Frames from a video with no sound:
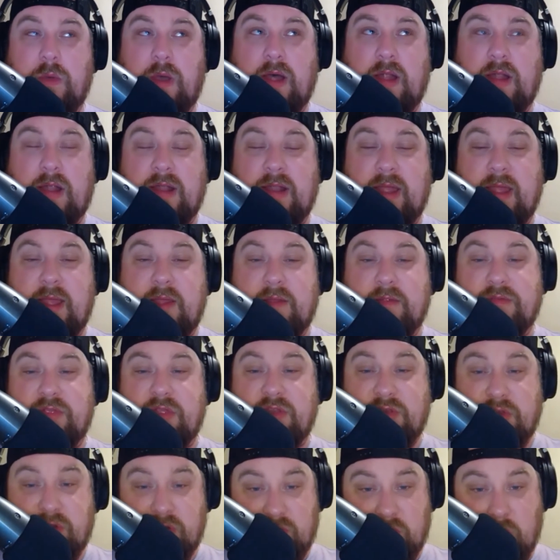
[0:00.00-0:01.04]
allowed the
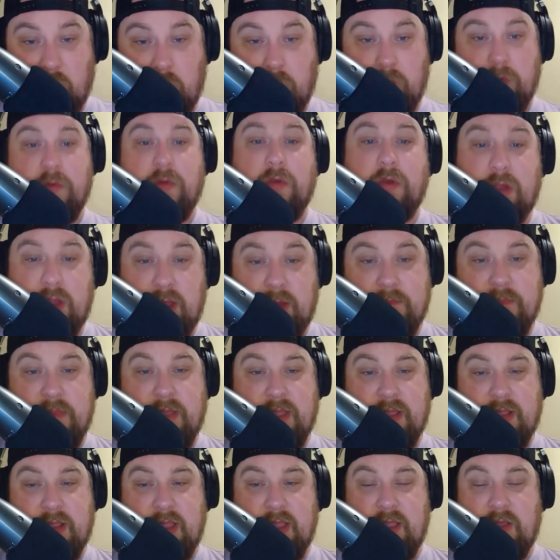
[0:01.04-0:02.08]
Dark Order to come
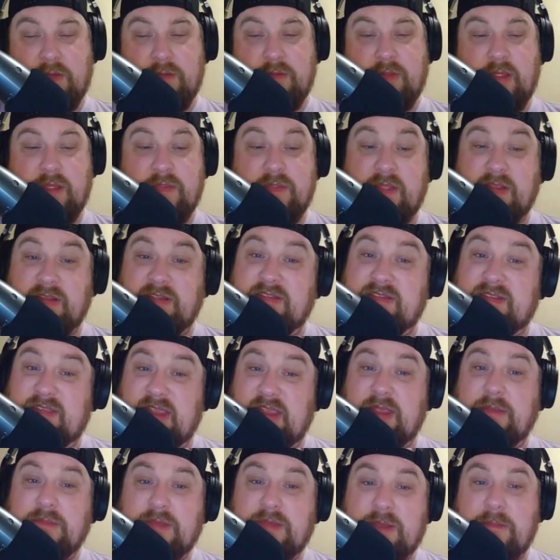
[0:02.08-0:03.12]
back out, and they
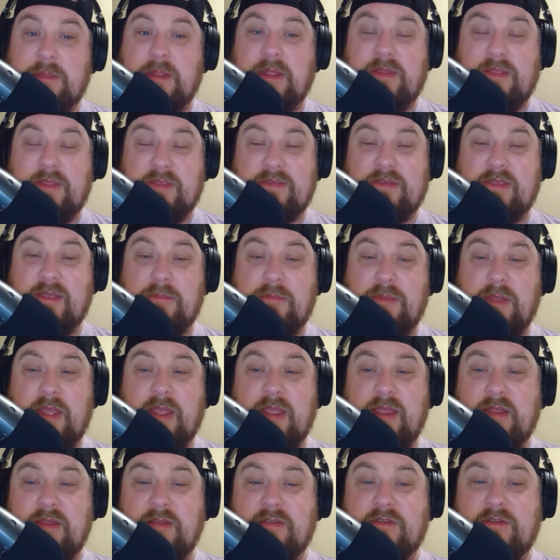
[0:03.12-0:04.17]
seemed to be on the same
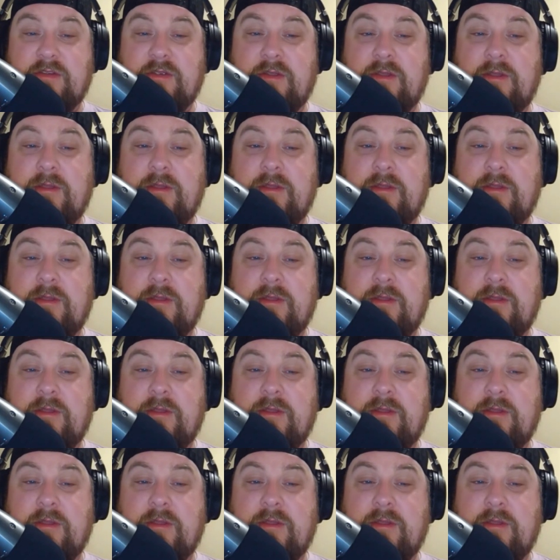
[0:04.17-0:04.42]
page